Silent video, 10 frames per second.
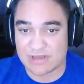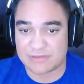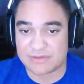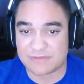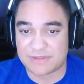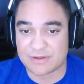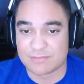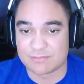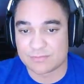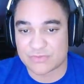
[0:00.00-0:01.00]
if they're,
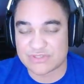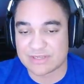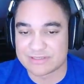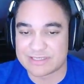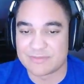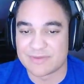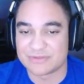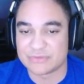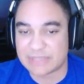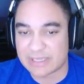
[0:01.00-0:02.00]
because you have to keep in
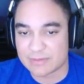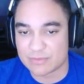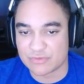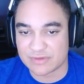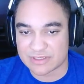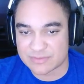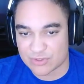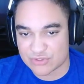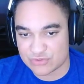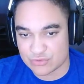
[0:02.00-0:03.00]
mind too, they're gonna be moving as
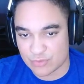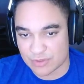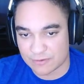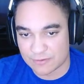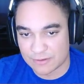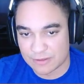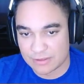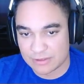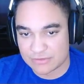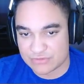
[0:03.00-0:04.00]
much as you will.
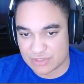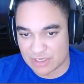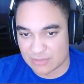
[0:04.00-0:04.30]
Because you're not gonna